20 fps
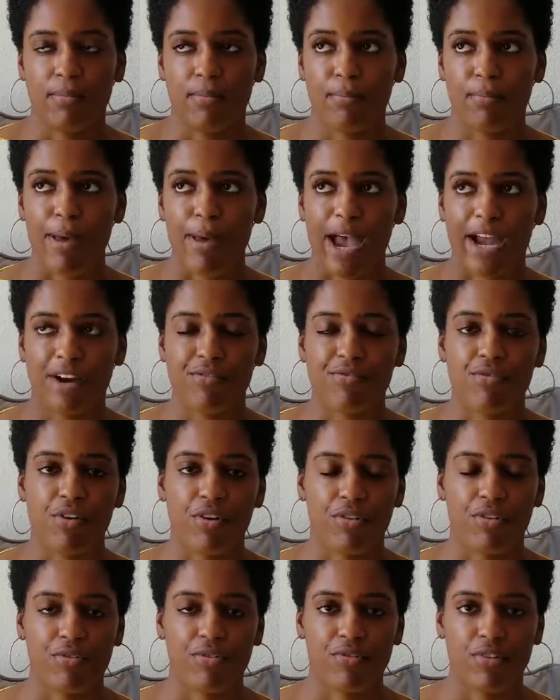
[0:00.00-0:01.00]
back and
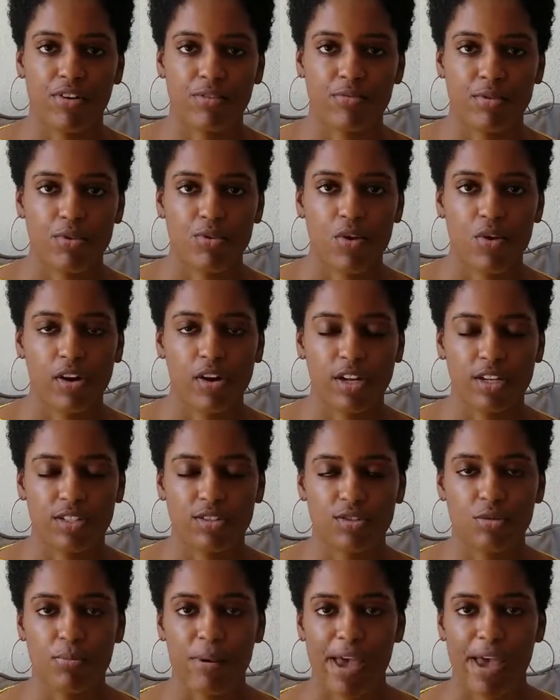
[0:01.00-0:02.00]
forth from New Orleans
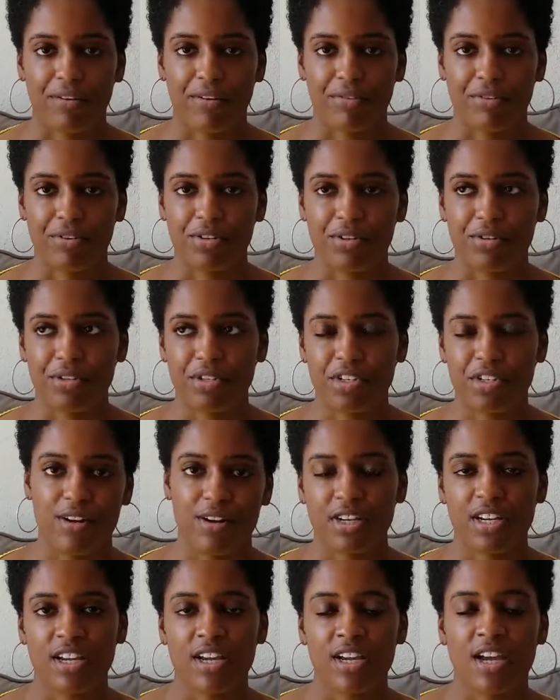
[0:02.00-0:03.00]
to Baton Rouge,
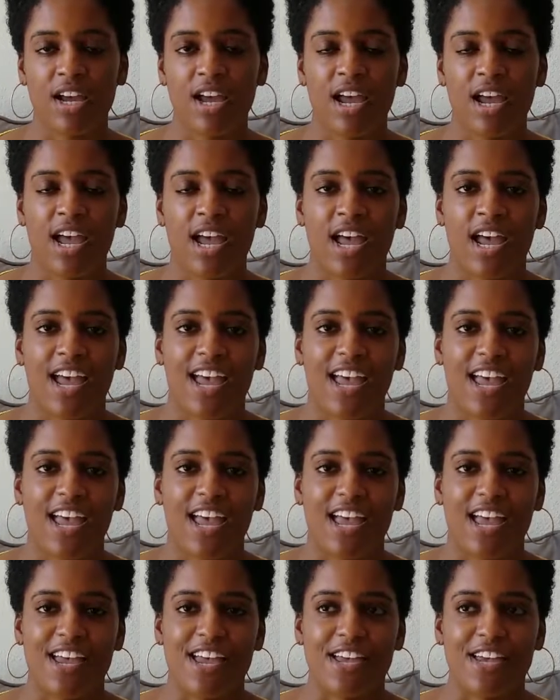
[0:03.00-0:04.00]

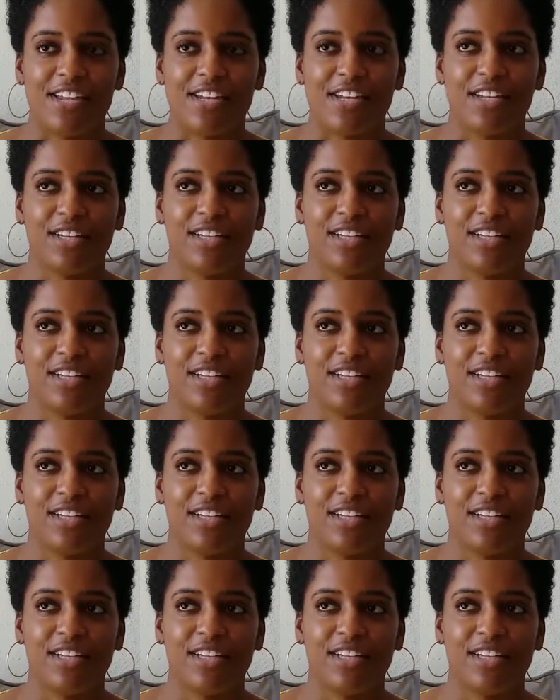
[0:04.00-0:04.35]
and